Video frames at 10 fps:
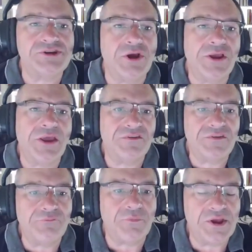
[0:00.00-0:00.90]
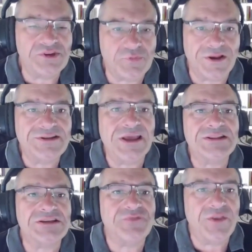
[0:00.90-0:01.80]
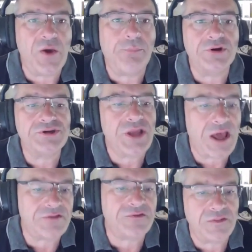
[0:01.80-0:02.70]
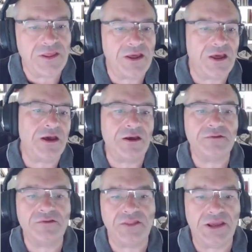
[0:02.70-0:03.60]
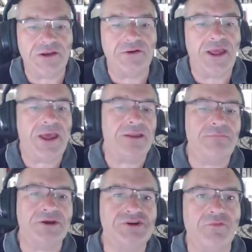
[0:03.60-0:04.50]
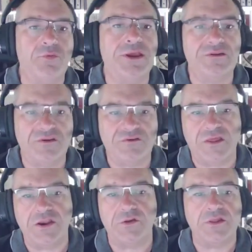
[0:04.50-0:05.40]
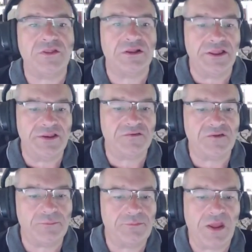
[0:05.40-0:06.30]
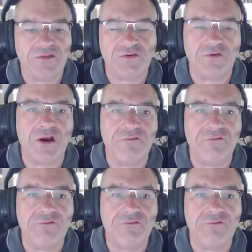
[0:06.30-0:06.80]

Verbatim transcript: on the show. Give us the information. We're going to take this video, push it out to the uh, to the internet, make sure everyone gets it so they know that the latest updates are